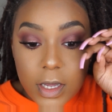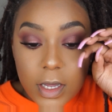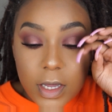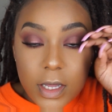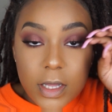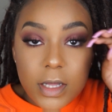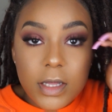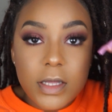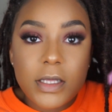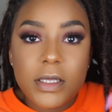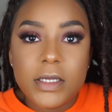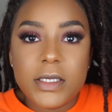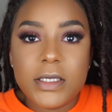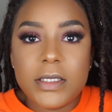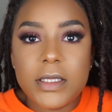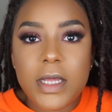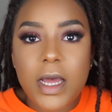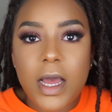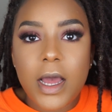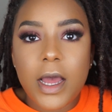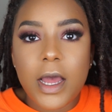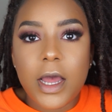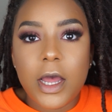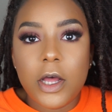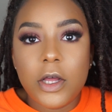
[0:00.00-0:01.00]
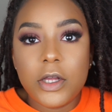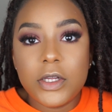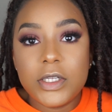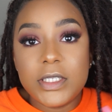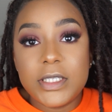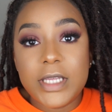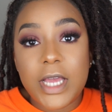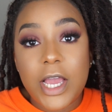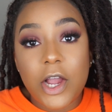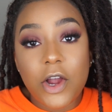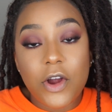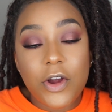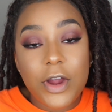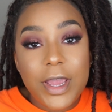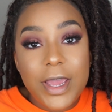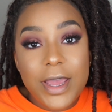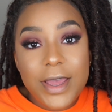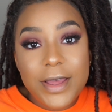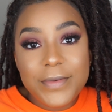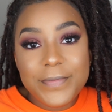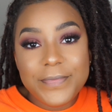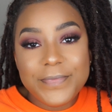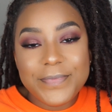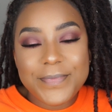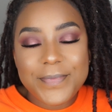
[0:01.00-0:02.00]
In the style
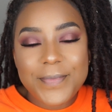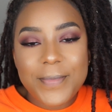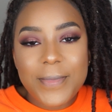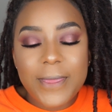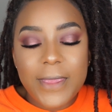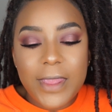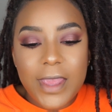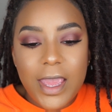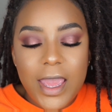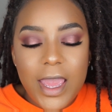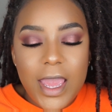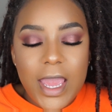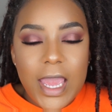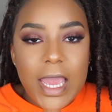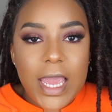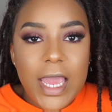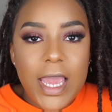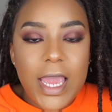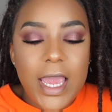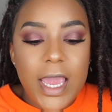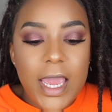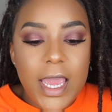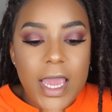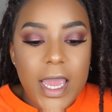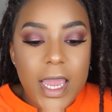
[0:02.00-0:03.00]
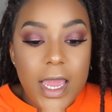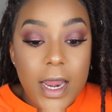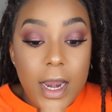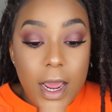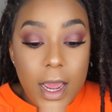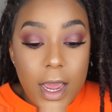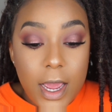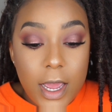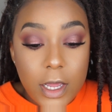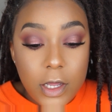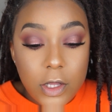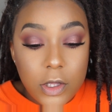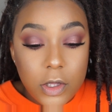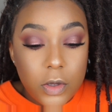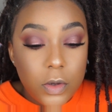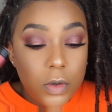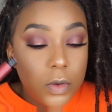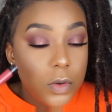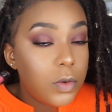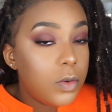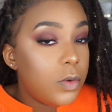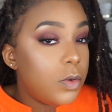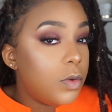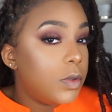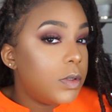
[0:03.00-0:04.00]
Sangria, and I
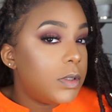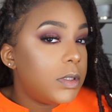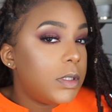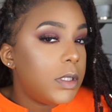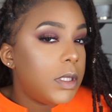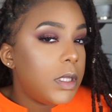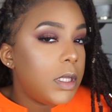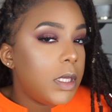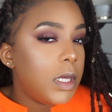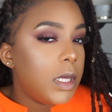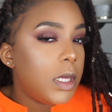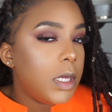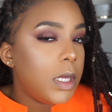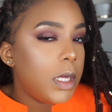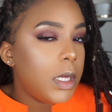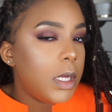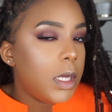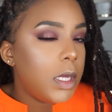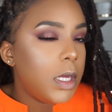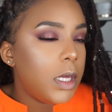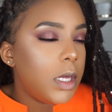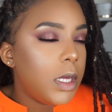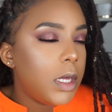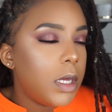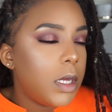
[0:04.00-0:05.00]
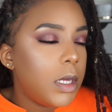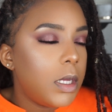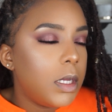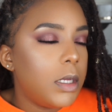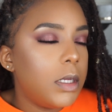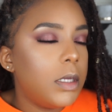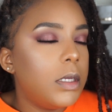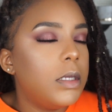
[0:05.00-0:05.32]
use the